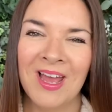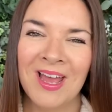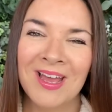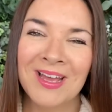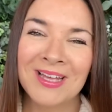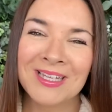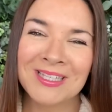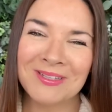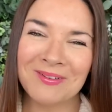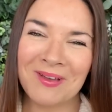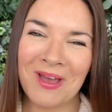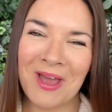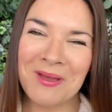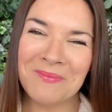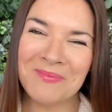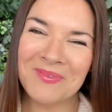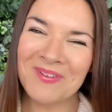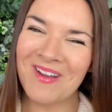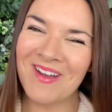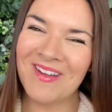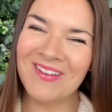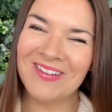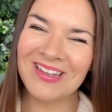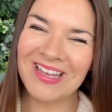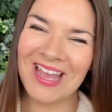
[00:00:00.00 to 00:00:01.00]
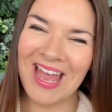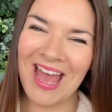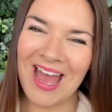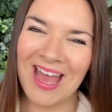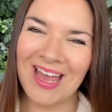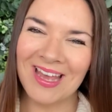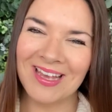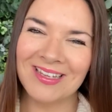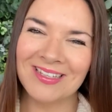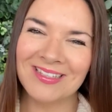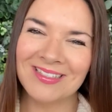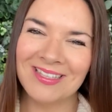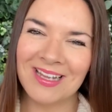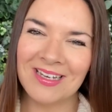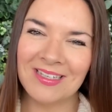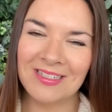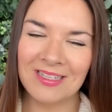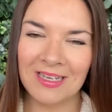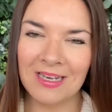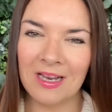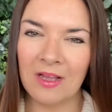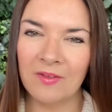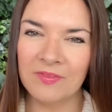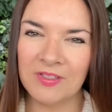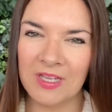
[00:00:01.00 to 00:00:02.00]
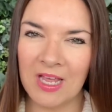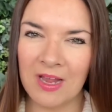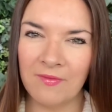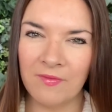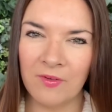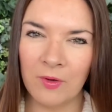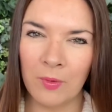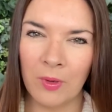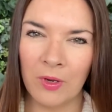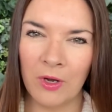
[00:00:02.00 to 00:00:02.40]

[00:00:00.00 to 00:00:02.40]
So I hope you're okay, sending love to everyone,